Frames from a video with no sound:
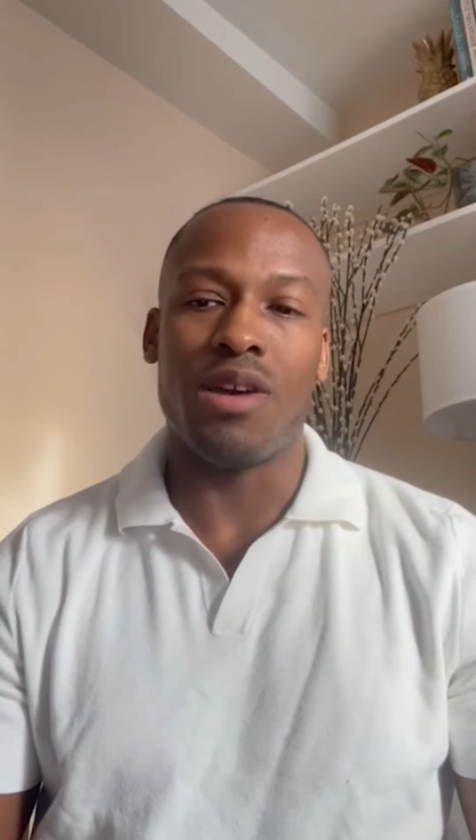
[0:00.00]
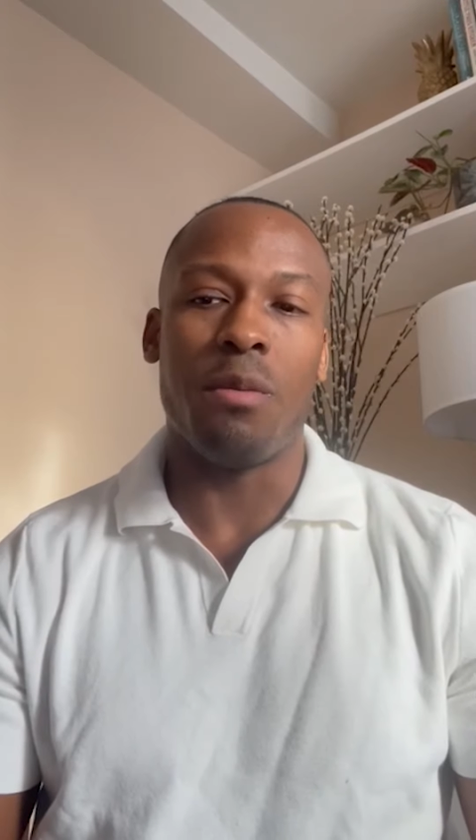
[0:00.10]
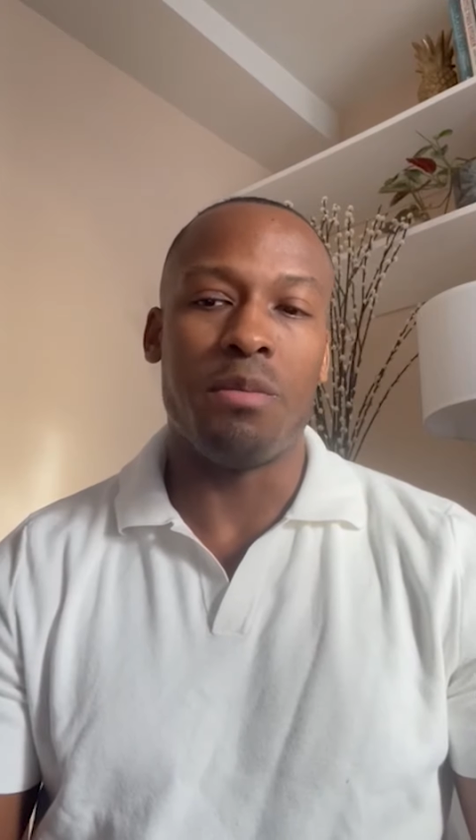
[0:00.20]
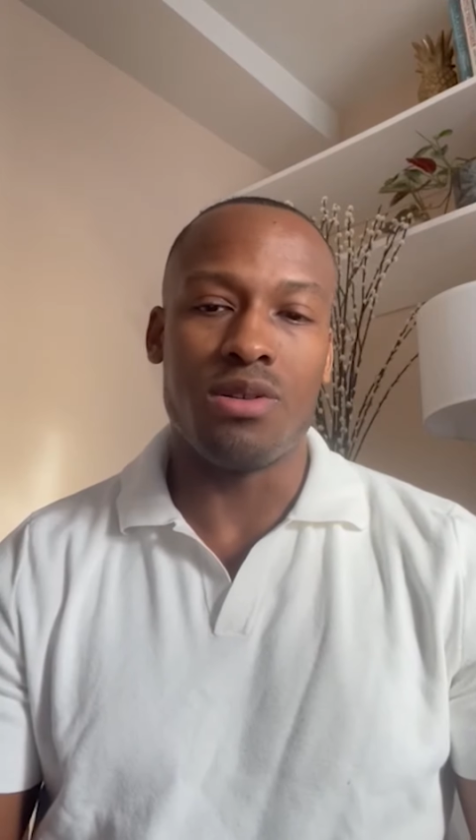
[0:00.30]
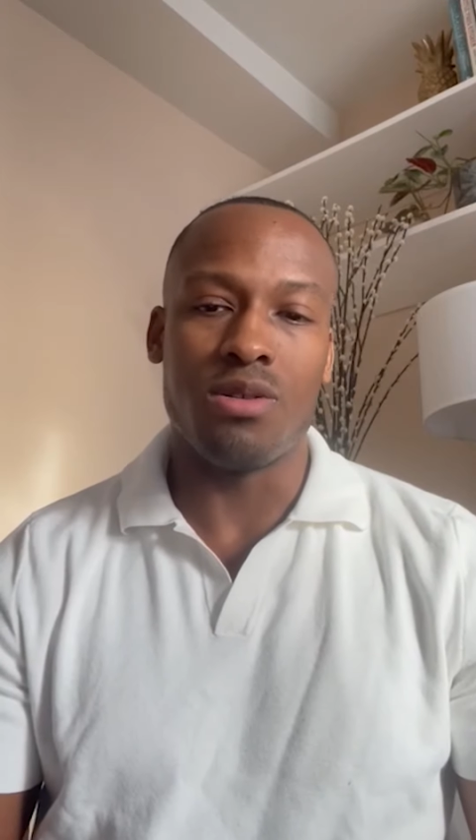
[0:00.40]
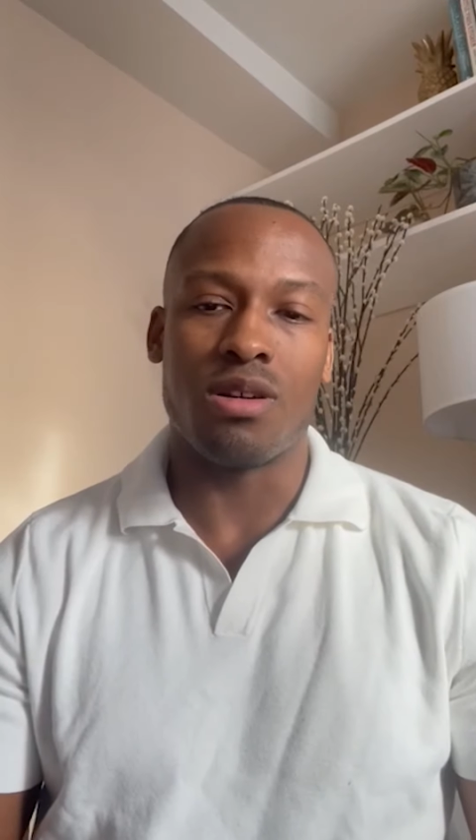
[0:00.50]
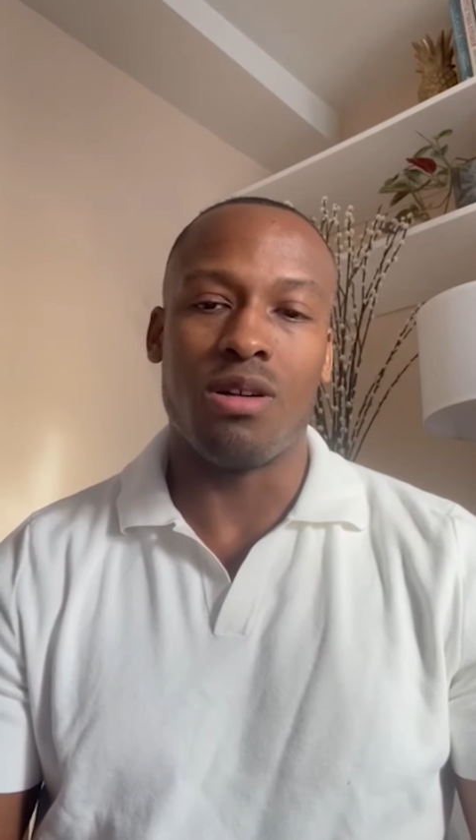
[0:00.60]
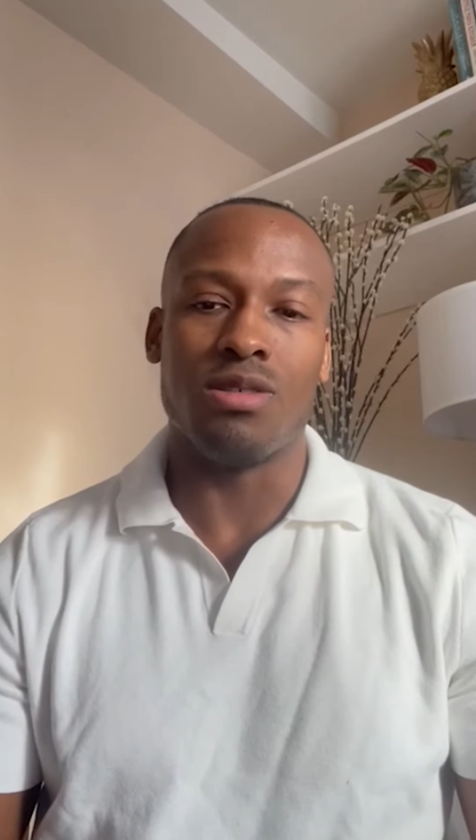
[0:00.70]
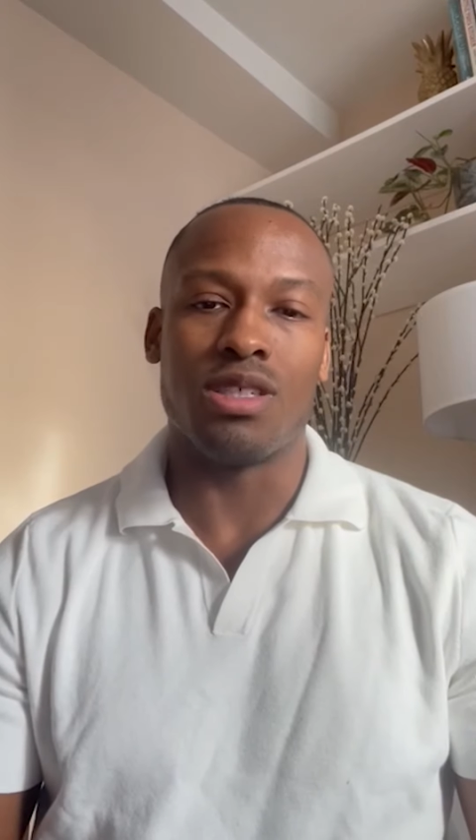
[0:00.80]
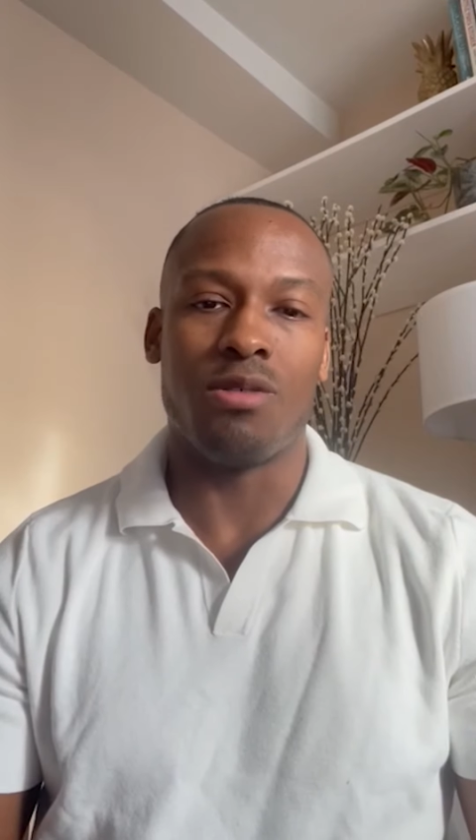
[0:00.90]
open door
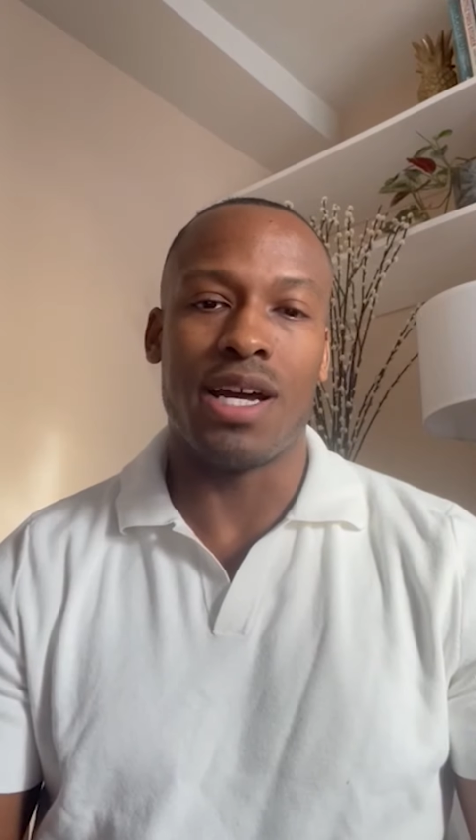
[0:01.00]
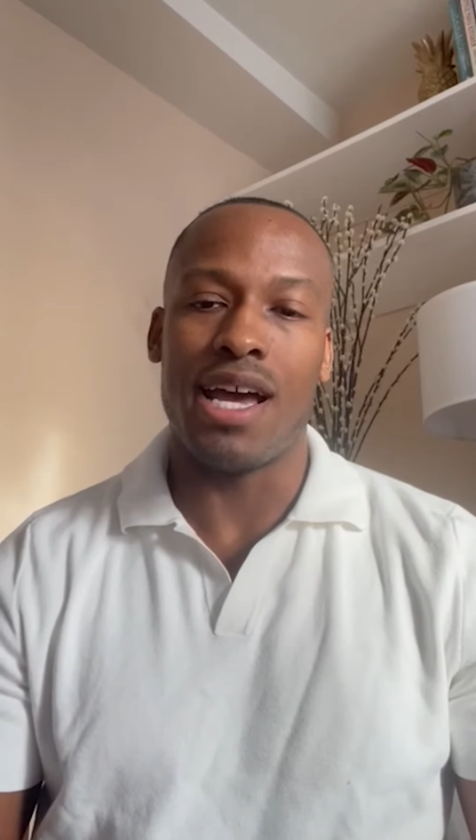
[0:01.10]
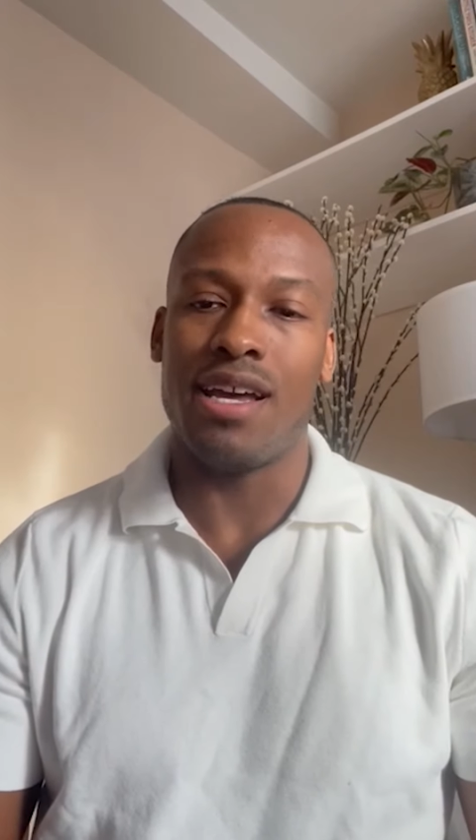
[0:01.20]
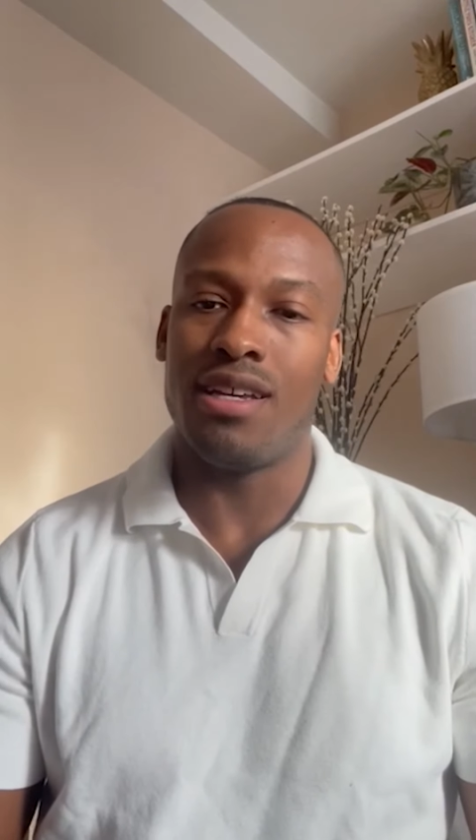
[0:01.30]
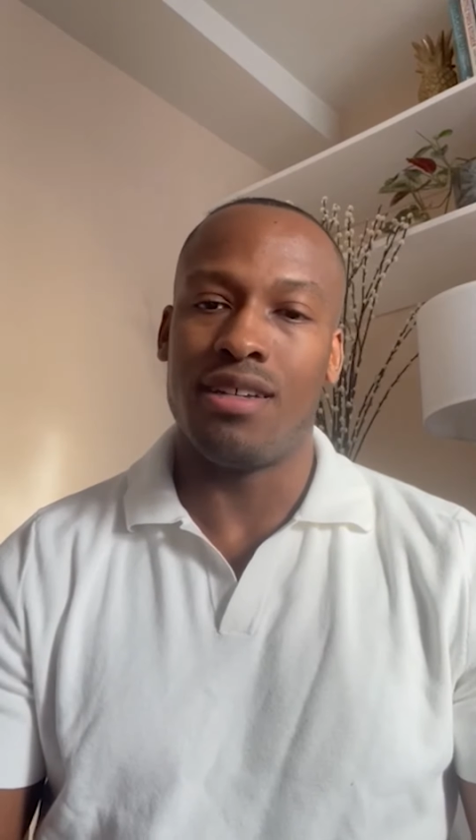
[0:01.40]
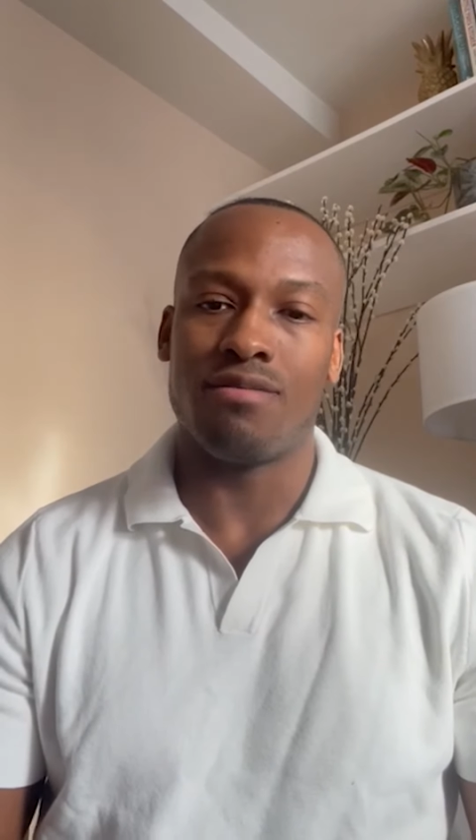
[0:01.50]
culture where